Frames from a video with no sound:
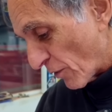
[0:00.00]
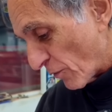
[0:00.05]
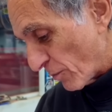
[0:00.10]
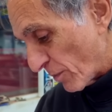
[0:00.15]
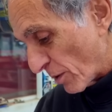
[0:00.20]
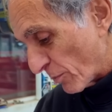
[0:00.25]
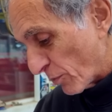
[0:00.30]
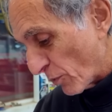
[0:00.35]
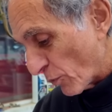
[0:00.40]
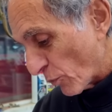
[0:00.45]

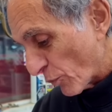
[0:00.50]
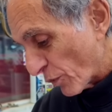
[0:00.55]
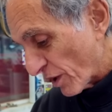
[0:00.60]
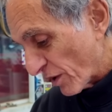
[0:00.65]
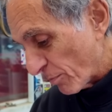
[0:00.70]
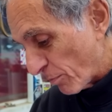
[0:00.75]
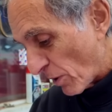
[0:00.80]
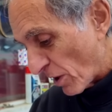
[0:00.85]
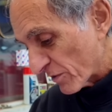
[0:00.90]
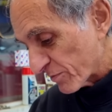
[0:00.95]
remember when I
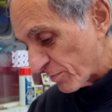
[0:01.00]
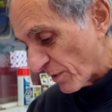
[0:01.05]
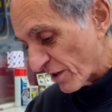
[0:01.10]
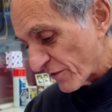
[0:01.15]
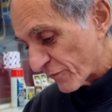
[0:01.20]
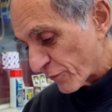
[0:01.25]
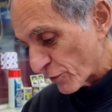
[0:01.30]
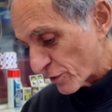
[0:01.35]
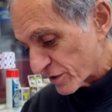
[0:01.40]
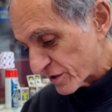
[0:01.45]
bought my
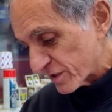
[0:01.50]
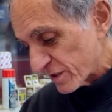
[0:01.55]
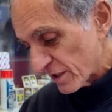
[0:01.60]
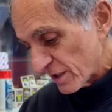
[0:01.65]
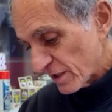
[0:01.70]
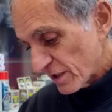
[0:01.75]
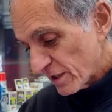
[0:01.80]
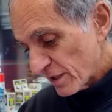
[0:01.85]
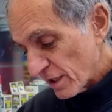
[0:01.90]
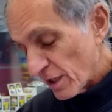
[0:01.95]
first
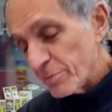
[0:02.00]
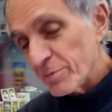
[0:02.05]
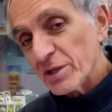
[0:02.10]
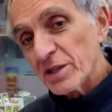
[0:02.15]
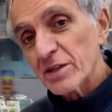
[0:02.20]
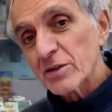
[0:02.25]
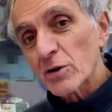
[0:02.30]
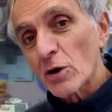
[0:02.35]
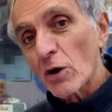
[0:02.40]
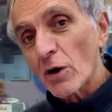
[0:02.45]

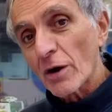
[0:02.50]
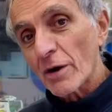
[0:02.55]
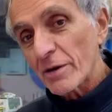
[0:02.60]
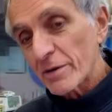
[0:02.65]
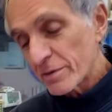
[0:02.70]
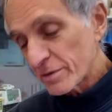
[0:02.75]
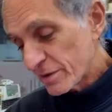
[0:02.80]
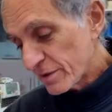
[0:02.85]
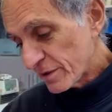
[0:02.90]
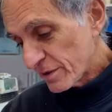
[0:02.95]
Hemi car
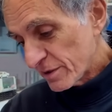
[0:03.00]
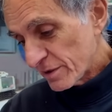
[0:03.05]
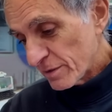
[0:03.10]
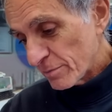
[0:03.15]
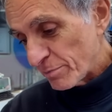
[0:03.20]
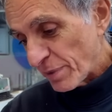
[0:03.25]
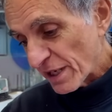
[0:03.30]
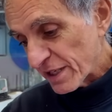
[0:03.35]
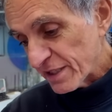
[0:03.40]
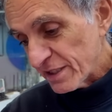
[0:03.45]

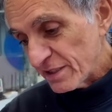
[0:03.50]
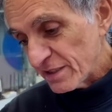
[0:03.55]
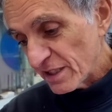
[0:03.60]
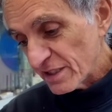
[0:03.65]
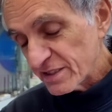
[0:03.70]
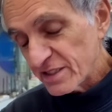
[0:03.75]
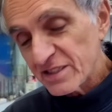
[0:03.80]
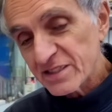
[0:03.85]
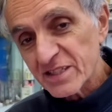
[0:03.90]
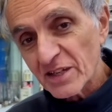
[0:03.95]
back in
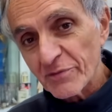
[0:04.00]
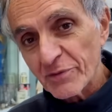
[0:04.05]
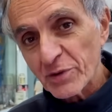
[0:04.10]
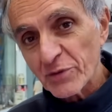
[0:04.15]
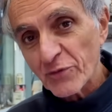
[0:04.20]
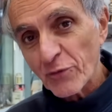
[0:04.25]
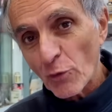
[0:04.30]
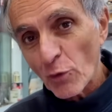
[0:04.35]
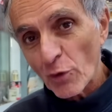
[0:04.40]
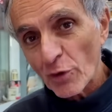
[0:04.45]

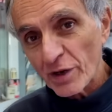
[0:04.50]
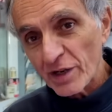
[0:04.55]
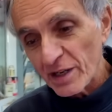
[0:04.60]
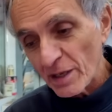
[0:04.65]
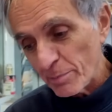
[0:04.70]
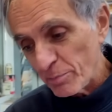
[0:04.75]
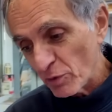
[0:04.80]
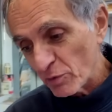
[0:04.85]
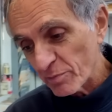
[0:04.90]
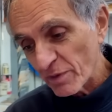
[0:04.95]
1974, and I
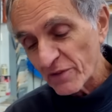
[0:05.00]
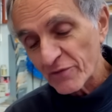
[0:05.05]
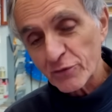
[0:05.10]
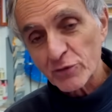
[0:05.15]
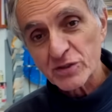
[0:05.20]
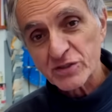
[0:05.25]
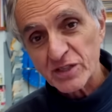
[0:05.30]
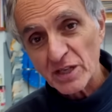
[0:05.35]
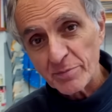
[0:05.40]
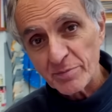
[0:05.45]
built my
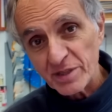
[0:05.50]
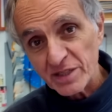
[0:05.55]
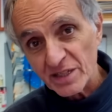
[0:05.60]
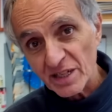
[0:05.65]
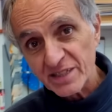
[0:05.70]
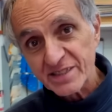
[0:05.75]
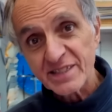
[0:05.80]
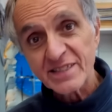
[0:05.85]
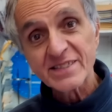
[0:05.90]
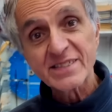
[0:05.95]
first Hemi in
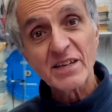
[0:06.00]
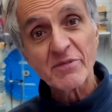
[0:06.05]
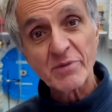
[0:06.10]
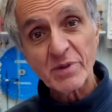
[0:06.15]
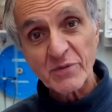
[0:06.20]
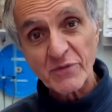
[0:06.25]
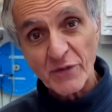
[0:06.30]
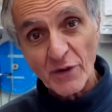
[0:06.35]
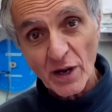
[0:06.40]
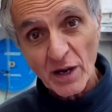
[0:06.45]

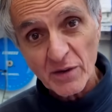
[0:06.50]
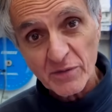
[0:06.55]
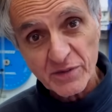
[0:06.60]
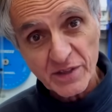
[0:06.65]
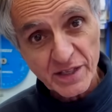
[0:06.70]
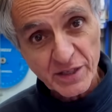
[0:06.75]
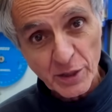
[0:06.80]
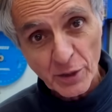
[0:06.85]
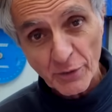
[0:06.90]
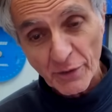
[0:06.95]
1975,
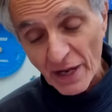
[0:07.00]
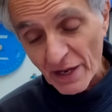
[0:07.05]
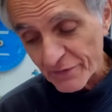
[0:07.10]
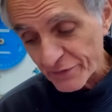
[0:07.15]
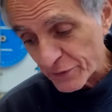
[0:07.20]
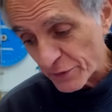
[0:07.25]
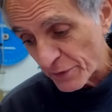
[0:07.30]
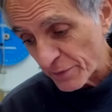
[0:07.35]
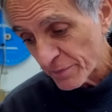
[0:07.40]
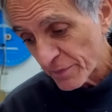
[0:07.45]
the year
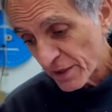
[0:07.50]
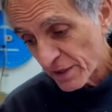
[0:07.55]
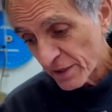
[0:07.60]
after.